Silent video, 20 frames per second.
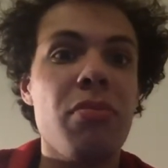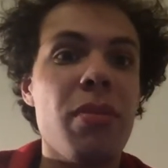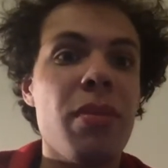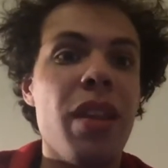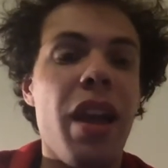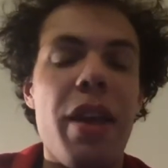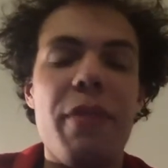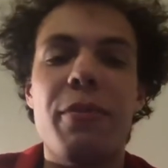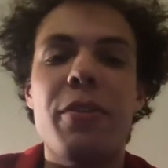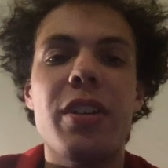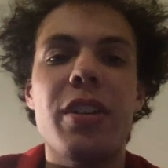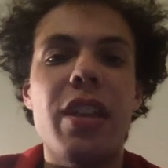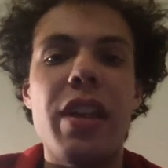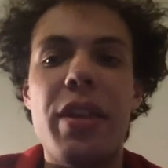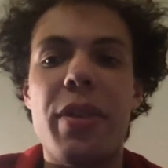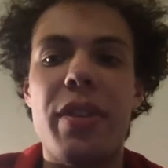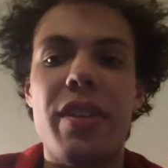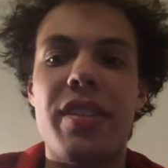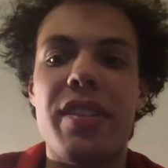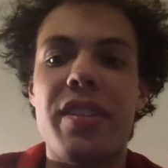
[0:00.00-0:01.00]
I feel
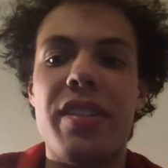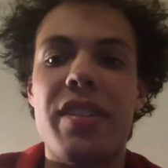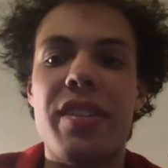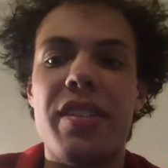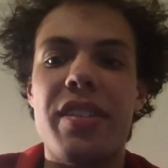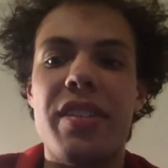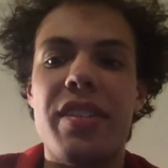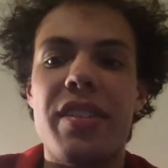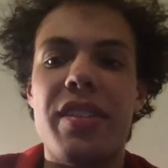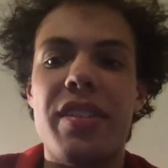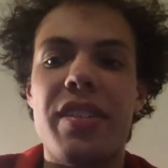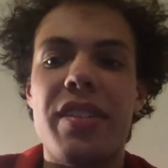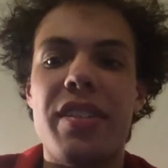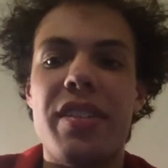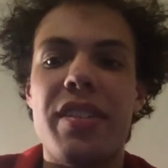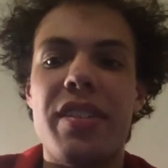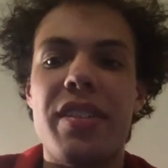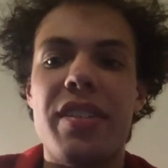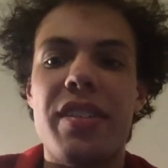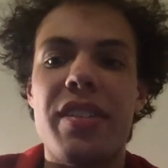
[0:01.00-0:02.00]
like this isn't
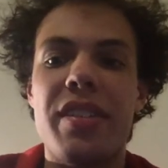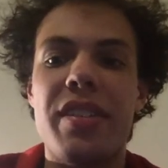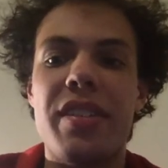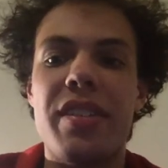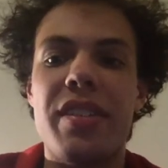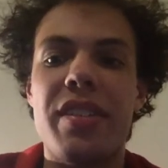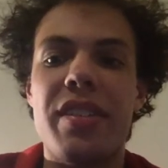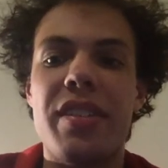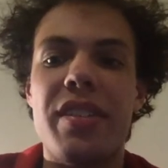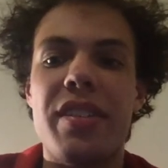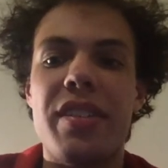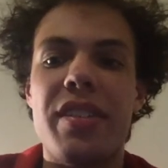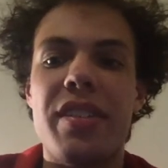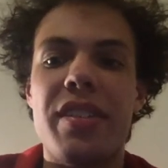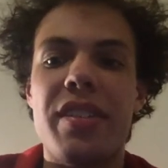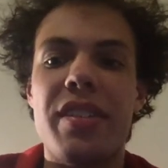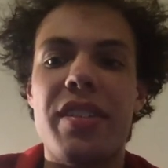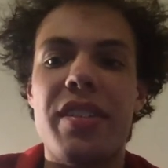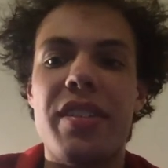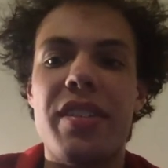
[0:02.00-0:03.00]
really college
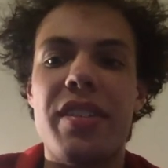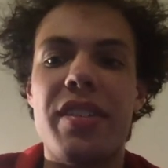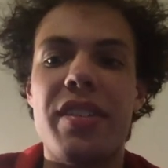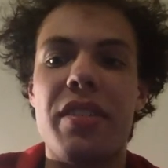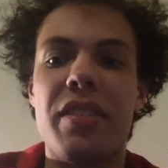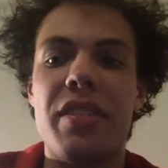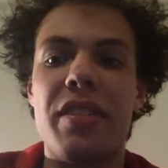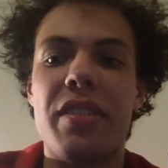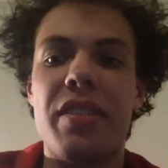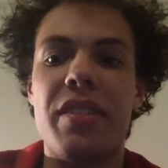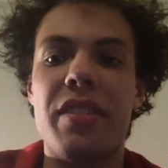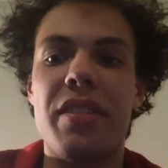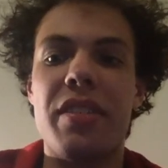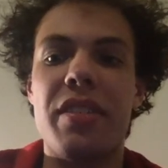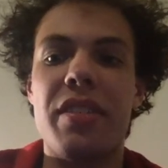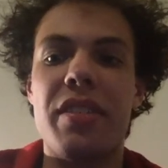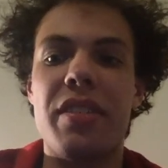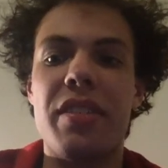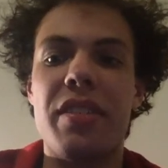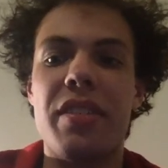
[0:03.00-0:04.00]
roommates, but
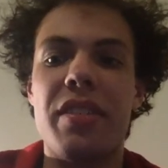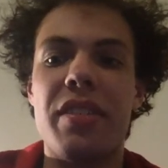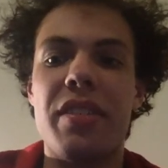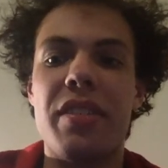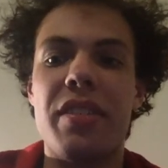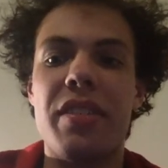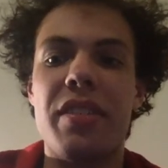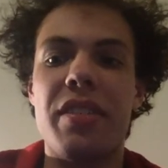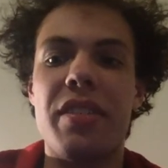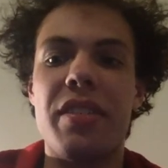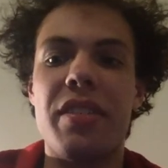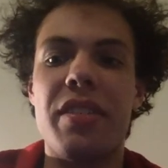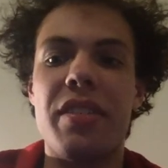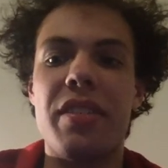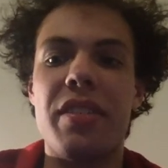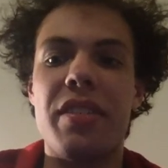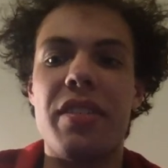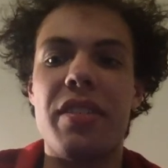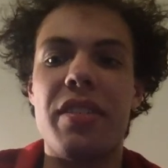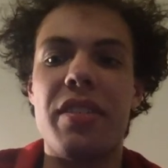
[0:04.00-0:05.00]
how often do I clean my
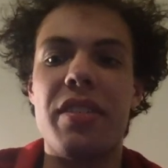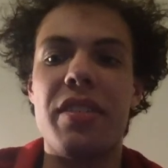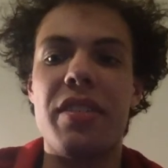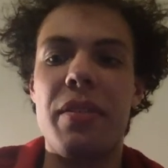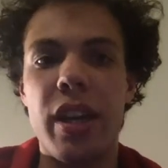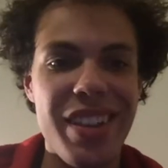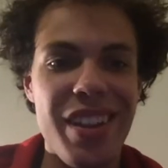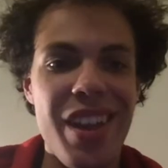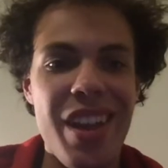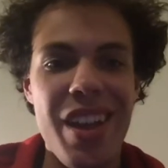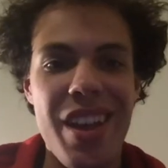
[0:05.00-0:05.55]
dishes?